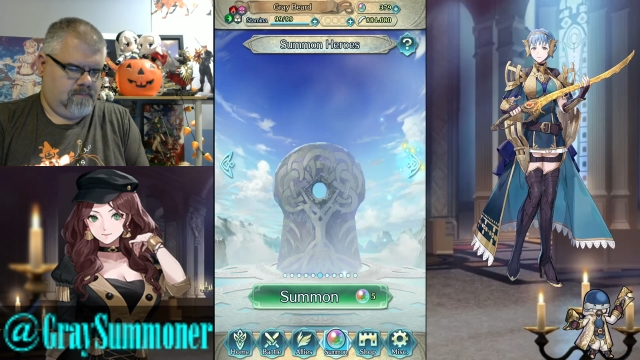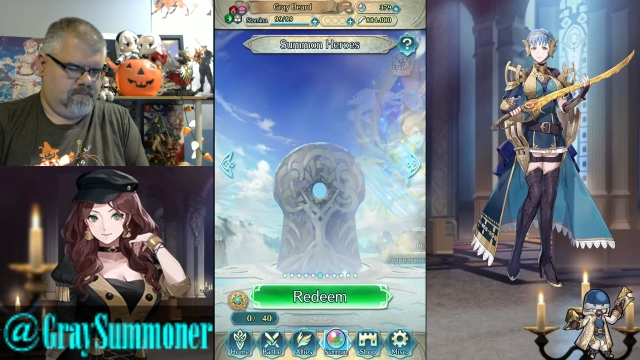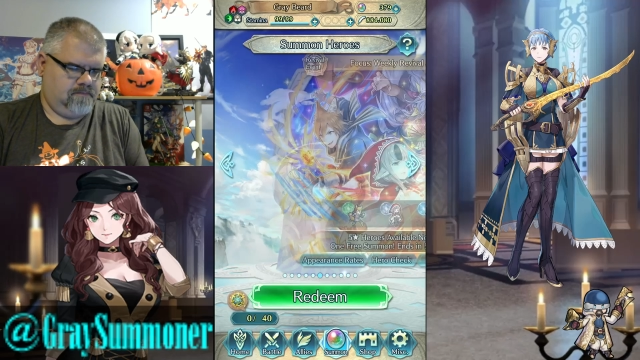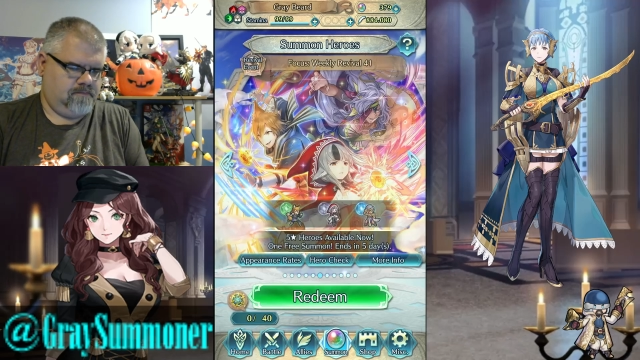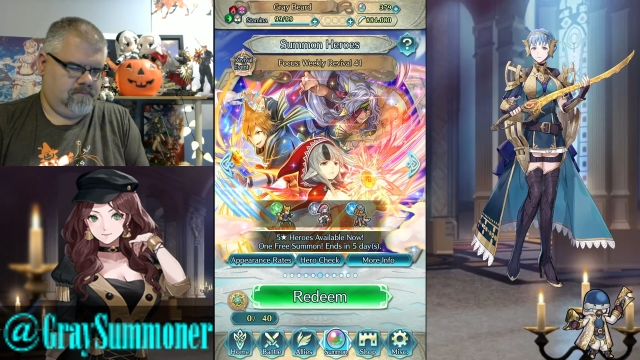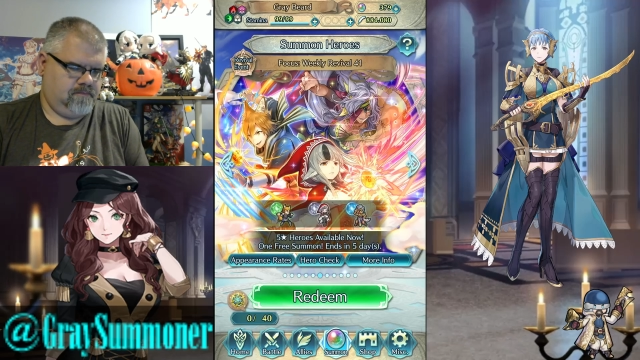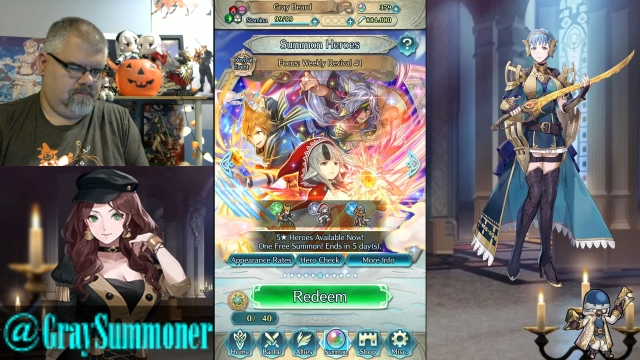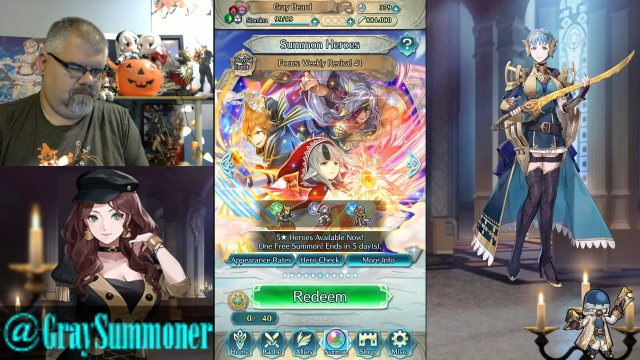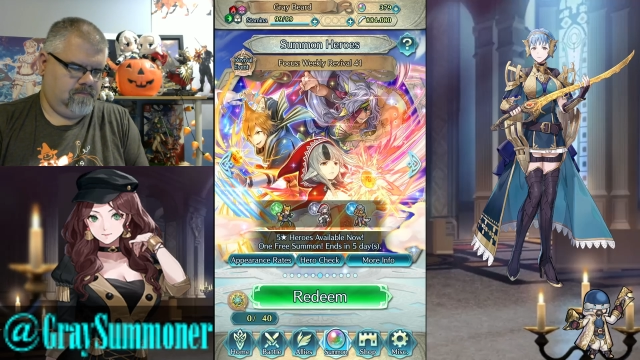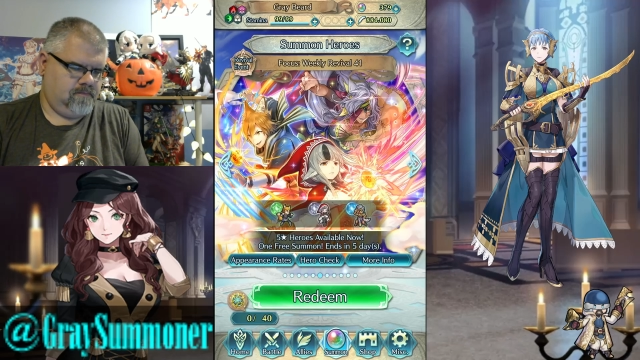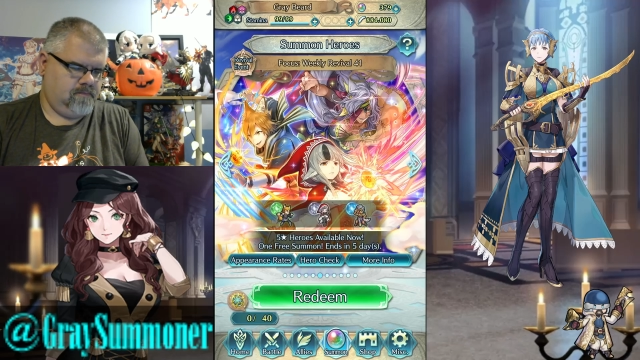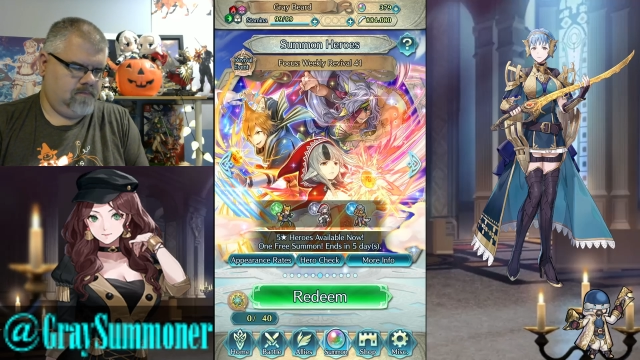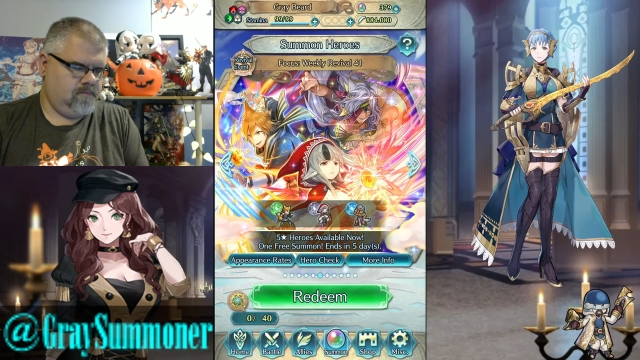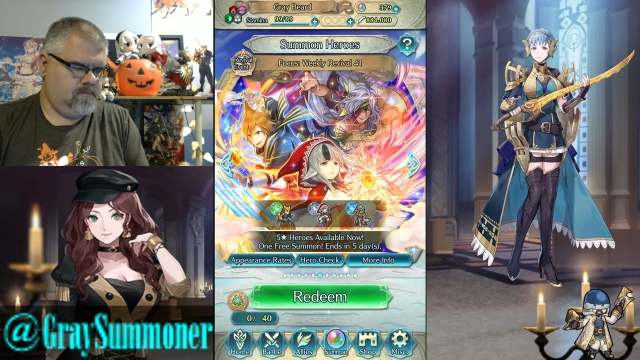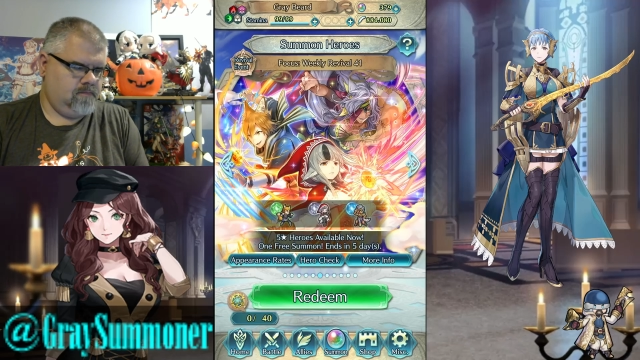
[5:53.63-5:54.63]

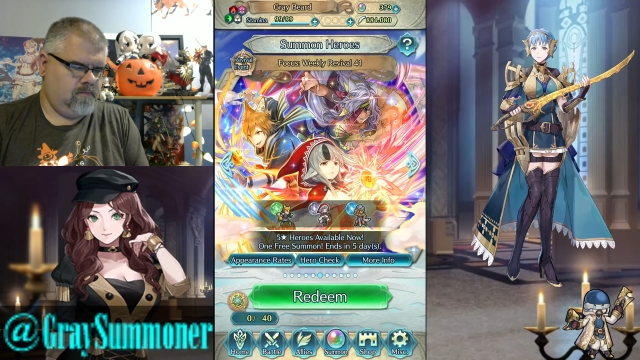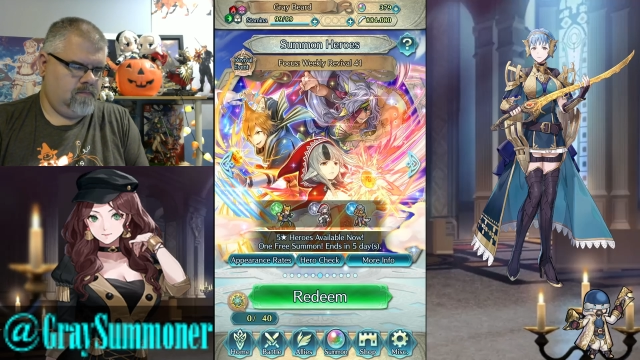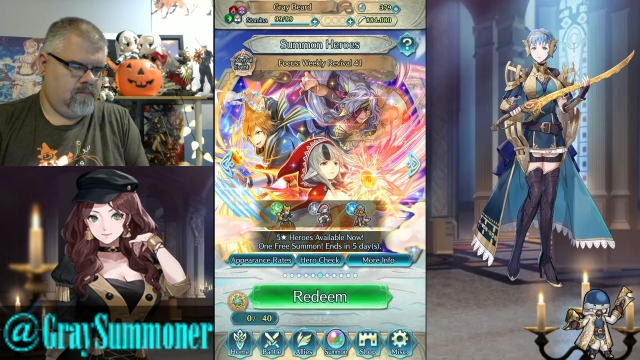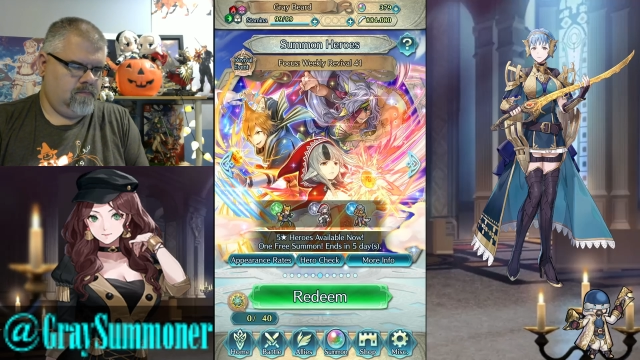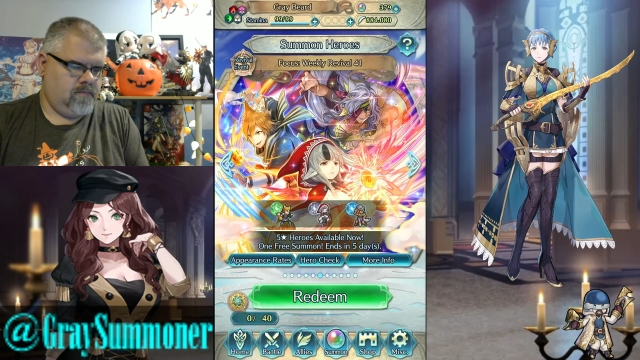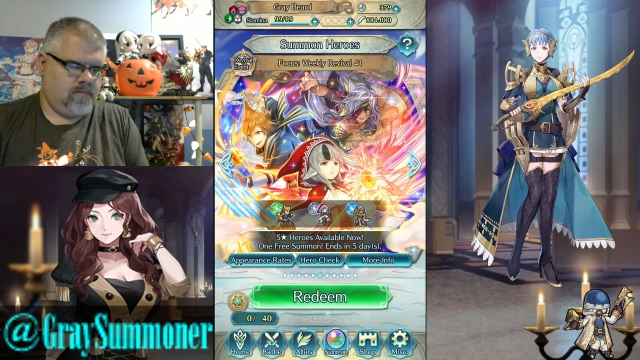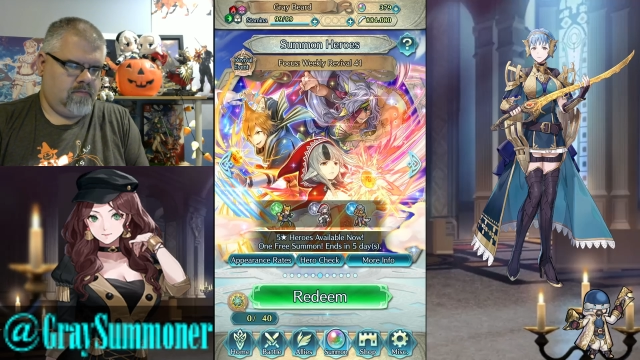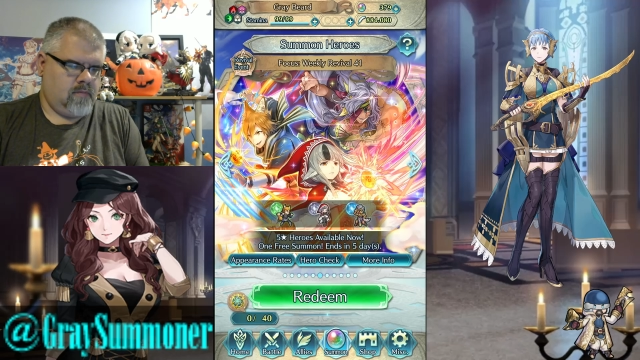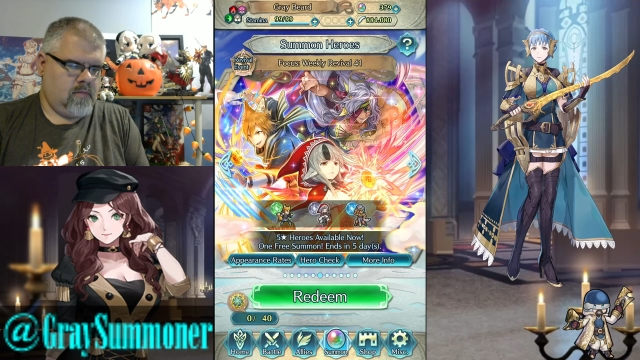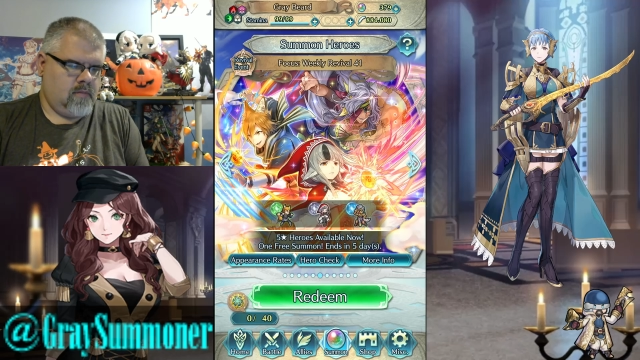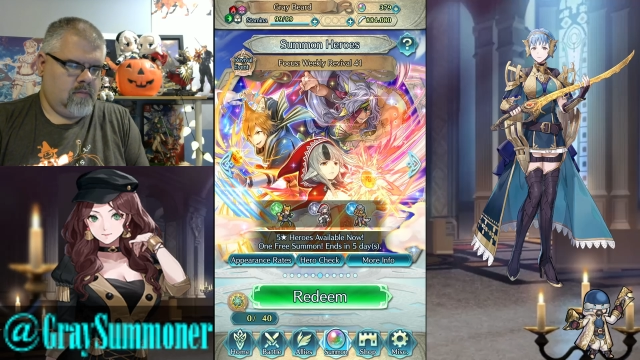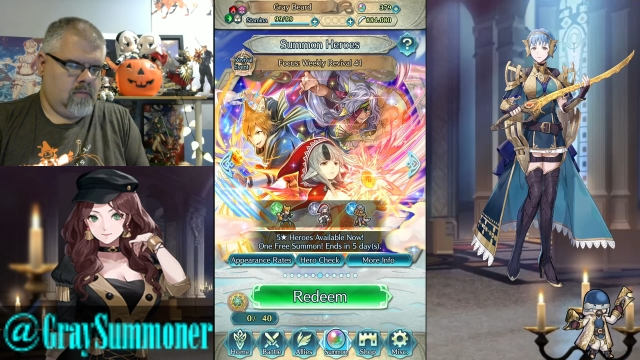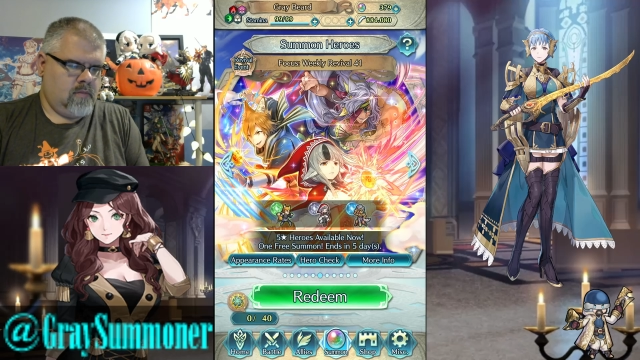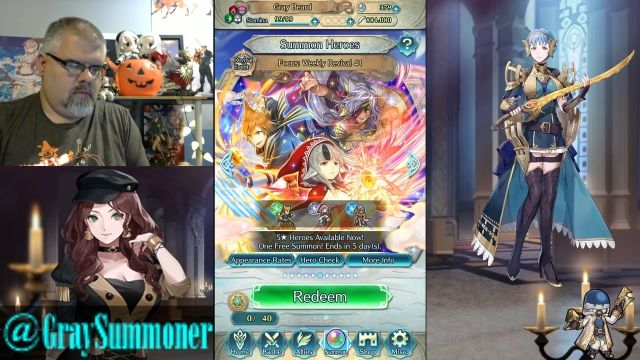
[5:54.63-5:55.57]
No one is speaking in this clip.